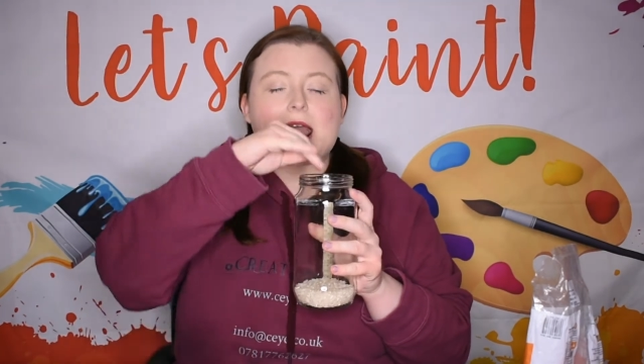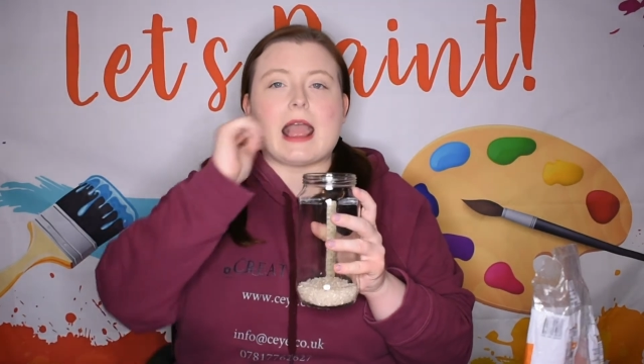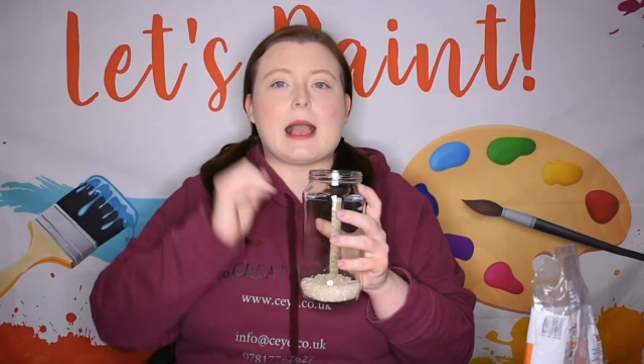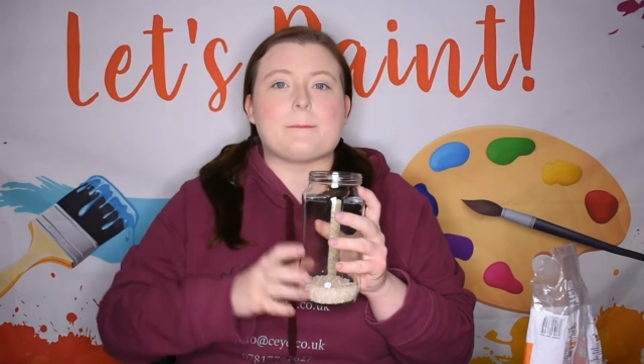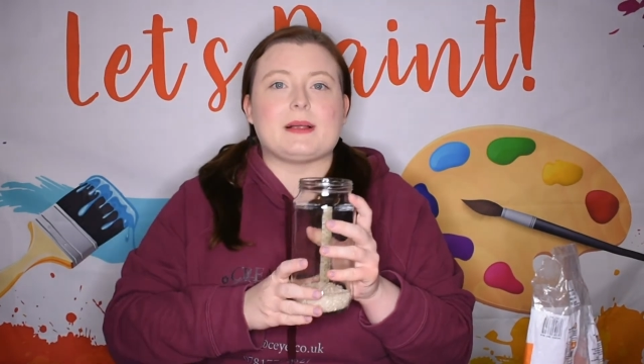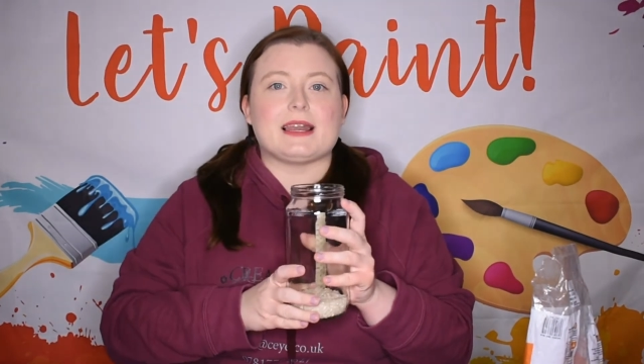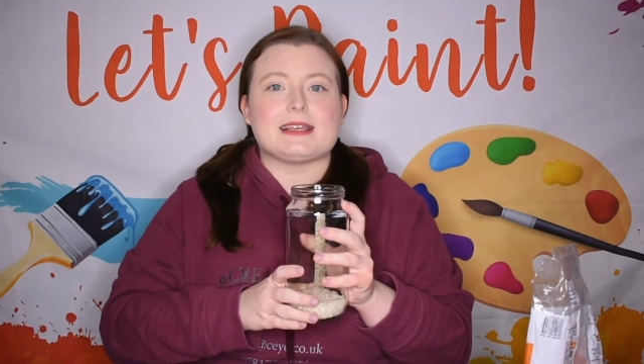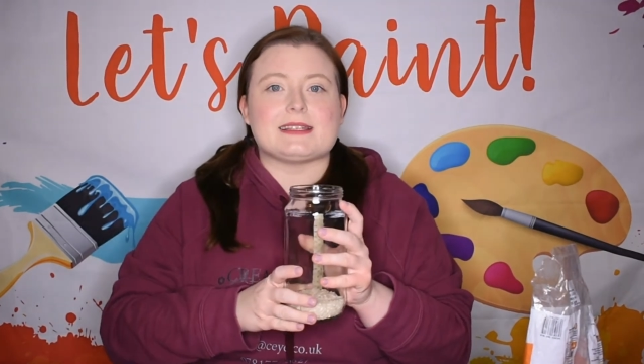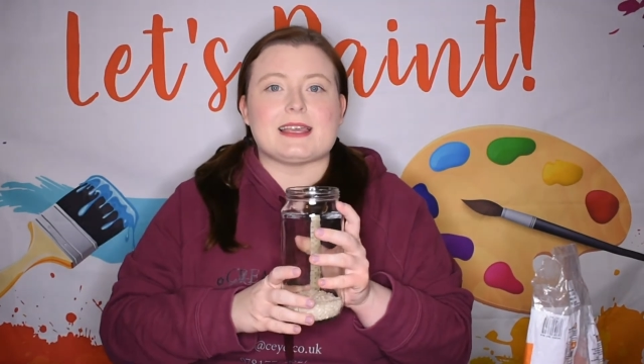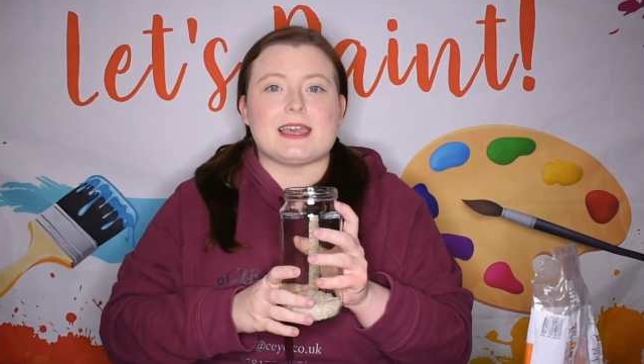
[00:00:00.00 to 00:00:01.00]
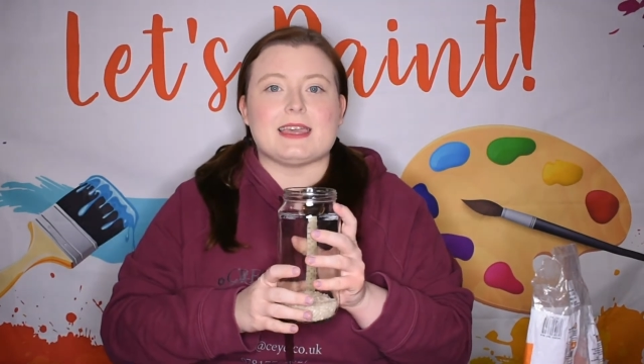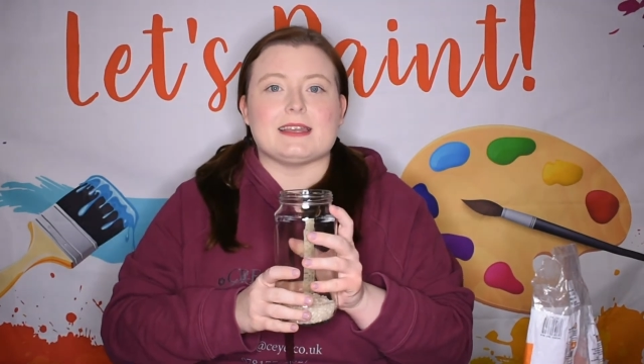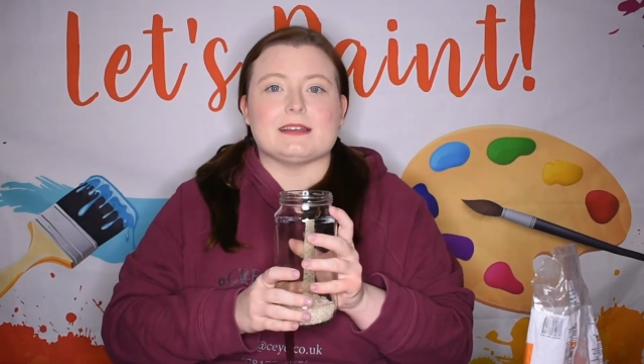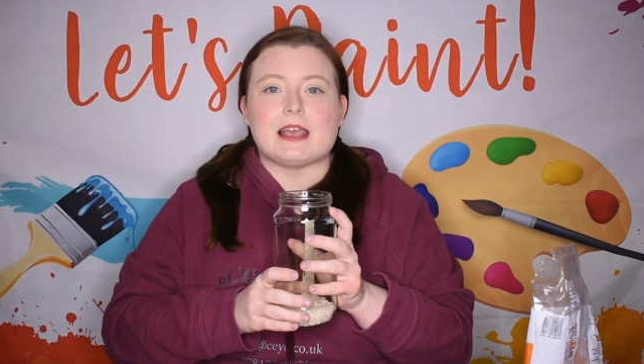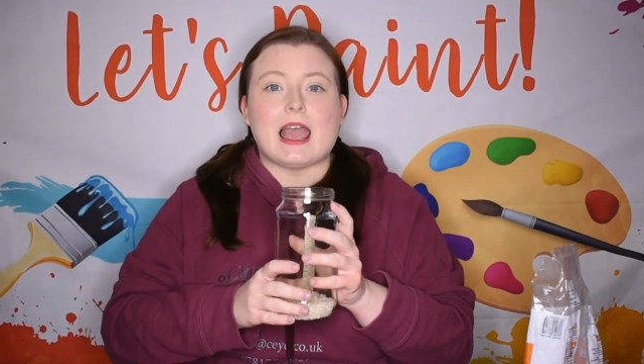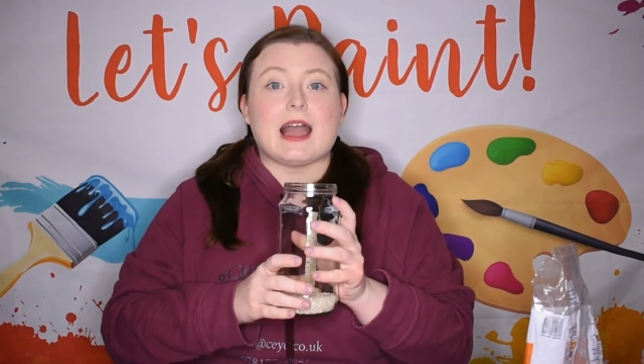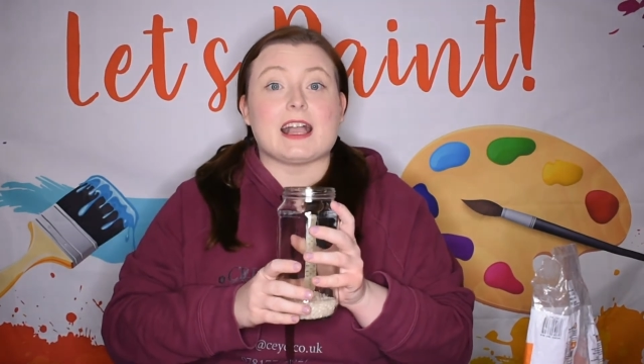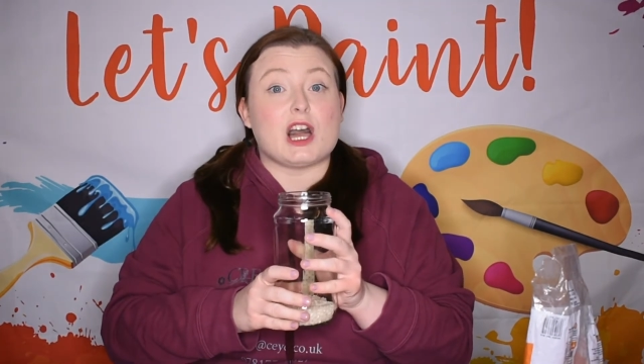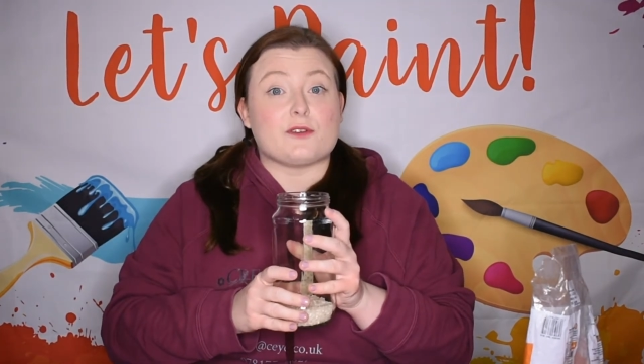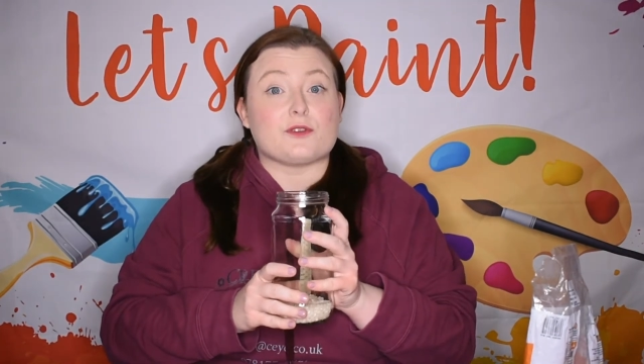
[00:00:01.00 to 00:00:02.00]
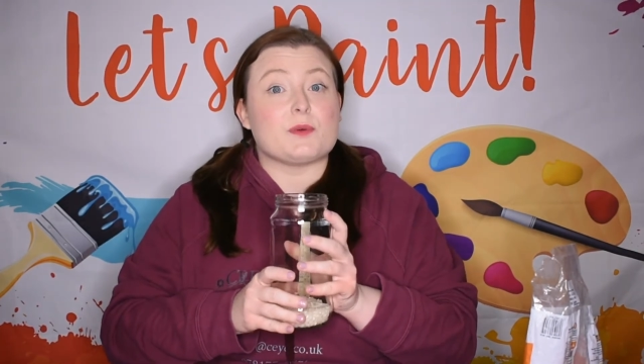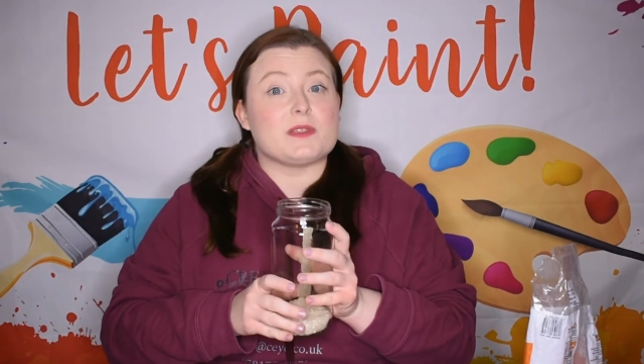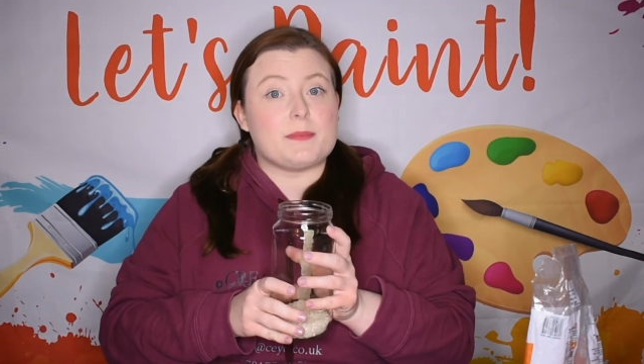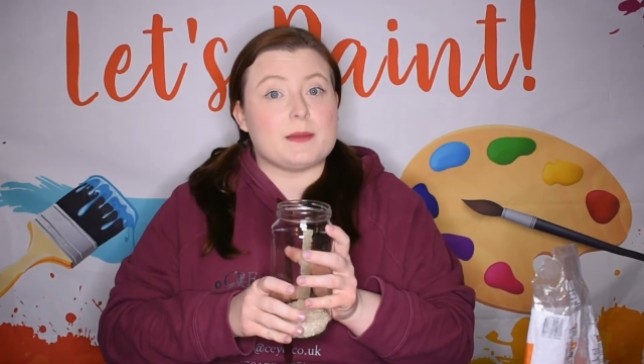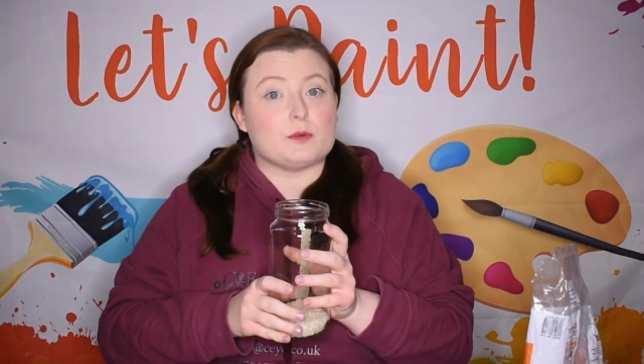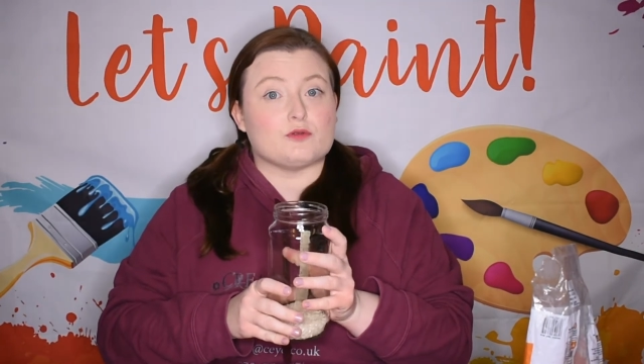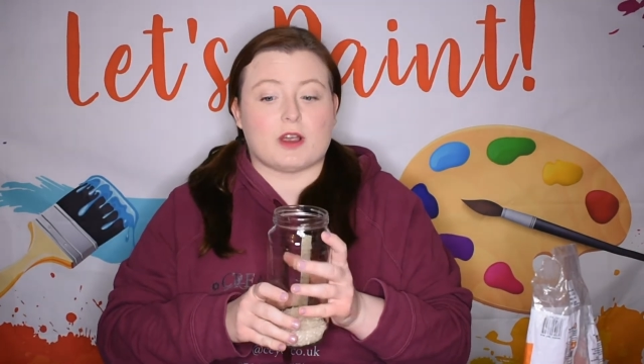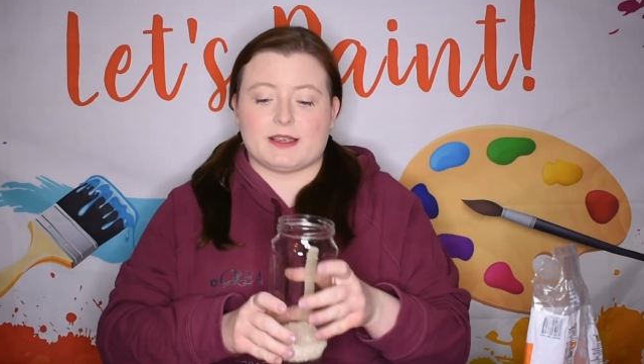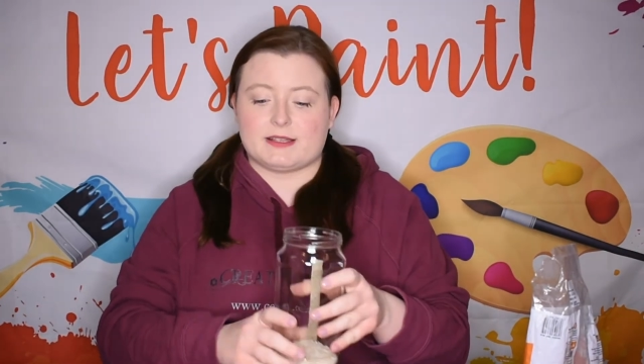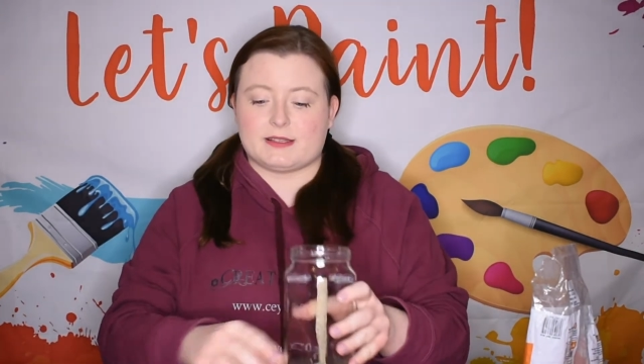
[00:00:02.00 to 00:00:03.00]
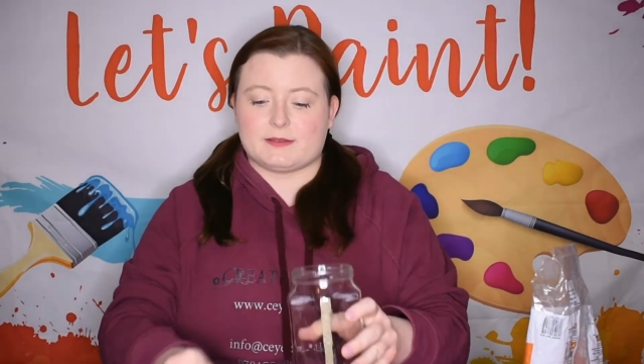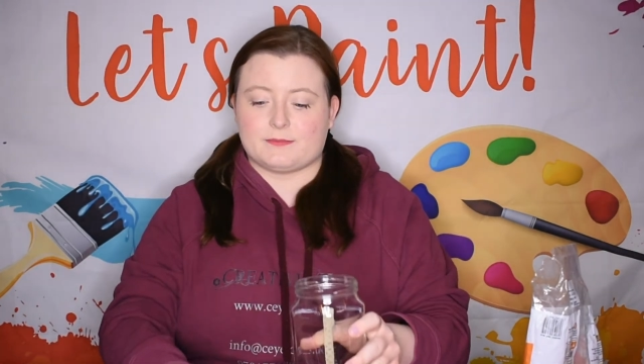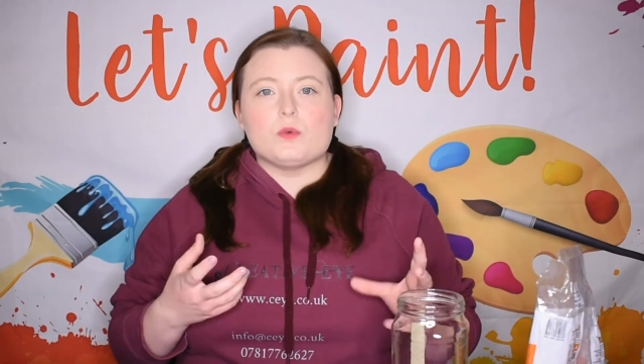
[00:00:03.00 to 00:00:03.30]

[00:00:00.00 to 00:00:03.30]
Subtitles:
and place it in and cover it with a bit more rice.